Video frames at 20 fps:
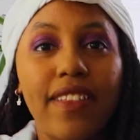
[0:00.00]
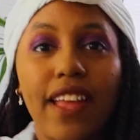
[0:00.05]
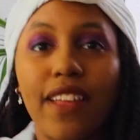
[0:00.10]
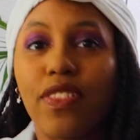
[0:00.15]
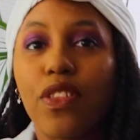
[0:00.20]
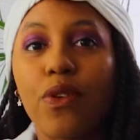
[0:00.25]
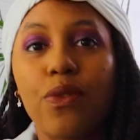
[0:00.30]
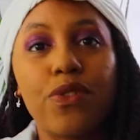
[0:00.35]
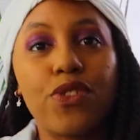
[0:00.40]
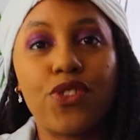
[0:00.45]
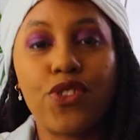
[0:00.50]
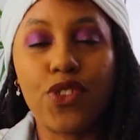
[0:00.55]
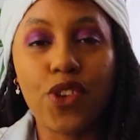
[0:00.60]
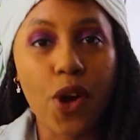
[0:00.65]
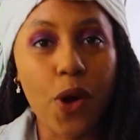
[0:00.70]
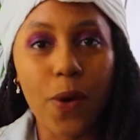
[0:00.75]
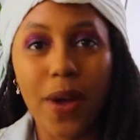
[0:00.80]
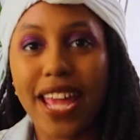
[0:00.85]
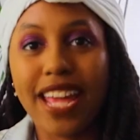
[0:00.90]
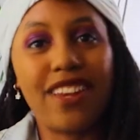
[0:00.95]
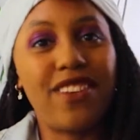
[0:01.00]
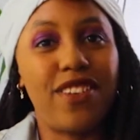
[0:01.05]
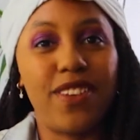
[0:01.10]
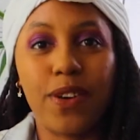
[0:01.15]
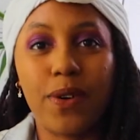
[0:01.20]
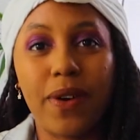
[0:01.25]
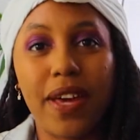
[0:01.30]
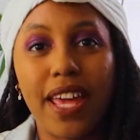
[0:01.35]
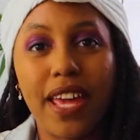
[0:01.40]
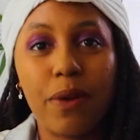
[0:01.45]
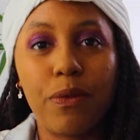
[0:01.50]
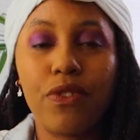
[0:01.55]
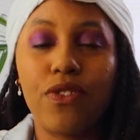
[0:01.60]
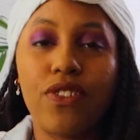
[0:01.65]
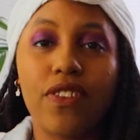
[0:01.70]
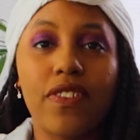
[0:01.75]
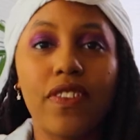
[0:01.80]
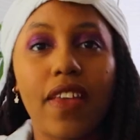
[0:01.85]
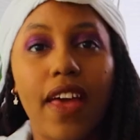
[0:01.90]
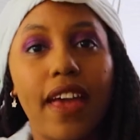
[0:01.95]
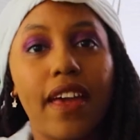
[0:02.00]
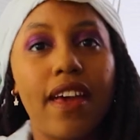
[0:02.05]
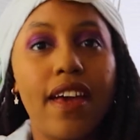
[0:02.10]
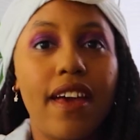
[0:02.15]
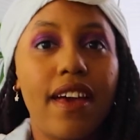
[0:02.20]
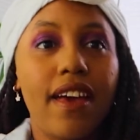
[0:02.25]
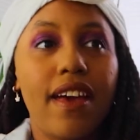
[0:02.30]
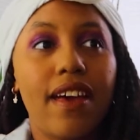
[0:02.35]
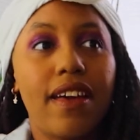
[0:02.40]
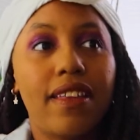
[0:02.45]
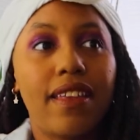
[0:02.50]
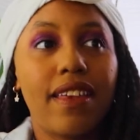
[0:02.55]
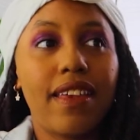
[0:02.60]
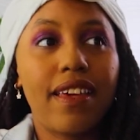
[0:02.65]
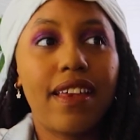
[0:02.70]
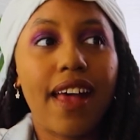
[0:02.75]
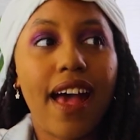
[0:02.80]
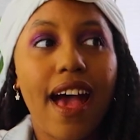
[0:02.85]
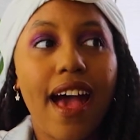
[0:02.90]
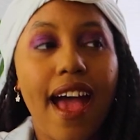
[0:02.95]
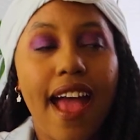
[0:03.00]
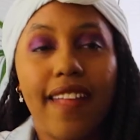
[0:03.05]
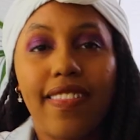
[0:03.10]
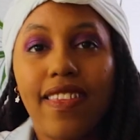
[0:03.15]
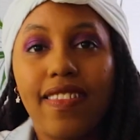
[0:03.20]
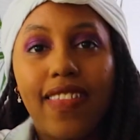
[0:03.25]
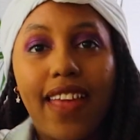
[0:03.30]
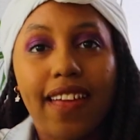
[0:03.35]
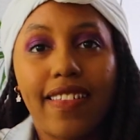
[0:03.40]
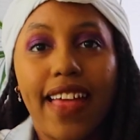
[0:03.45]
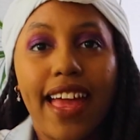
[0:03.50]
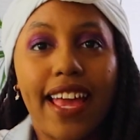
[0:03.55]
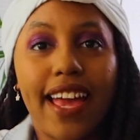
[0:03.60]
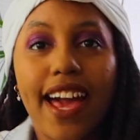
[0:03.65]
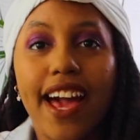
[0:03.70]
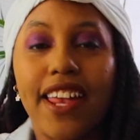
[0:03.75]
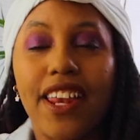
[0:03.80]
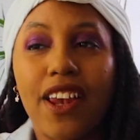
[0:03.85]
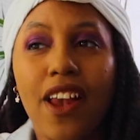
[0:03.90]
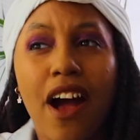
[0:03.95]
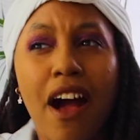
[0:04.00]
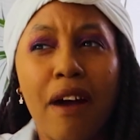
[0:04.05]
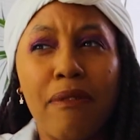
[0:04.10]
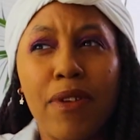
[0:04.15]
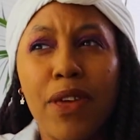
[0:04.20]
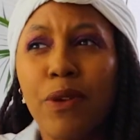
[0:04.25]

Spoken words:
Like there was no end to it. It was just like da-da-da, and then they like cut it off.